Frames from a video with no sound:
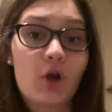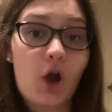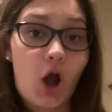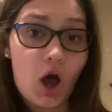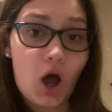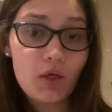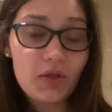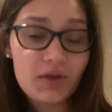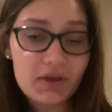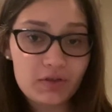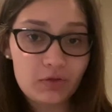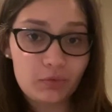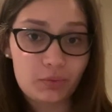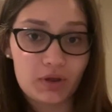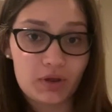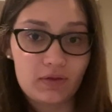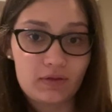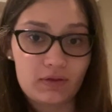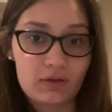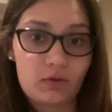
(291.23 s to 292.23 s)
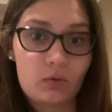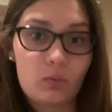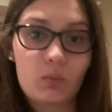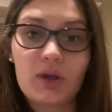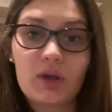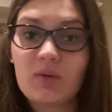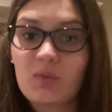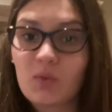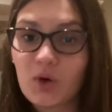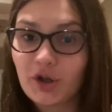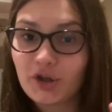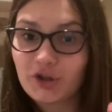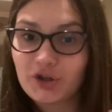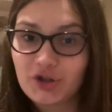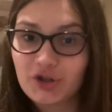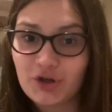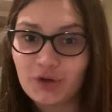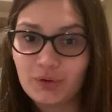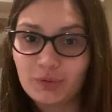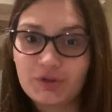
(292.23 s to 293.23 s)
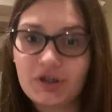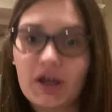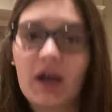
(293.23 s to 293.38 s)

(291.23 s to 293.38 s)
all these reasons, we want you to